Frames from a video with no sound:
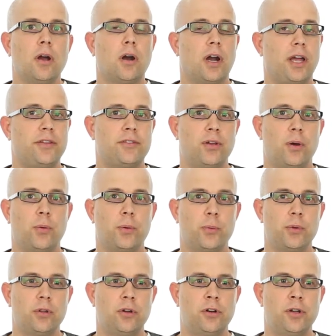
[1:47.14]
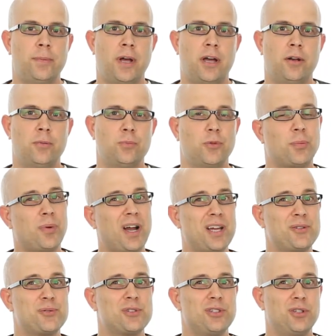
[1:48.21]
All right, so when we learned about them, the
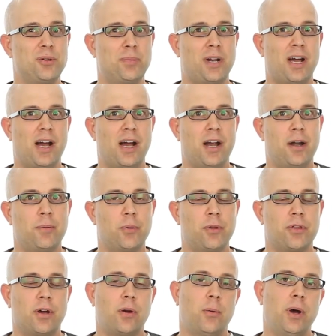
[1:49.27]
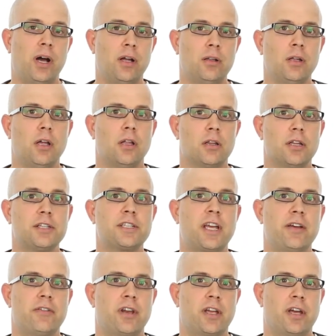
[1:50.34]
price was a little bit higher, but we thought, well, let's
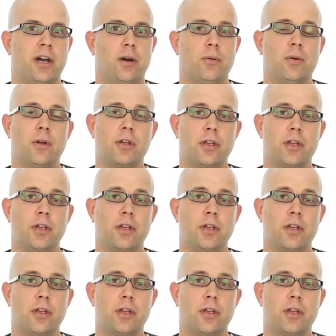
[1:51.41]
give it a go.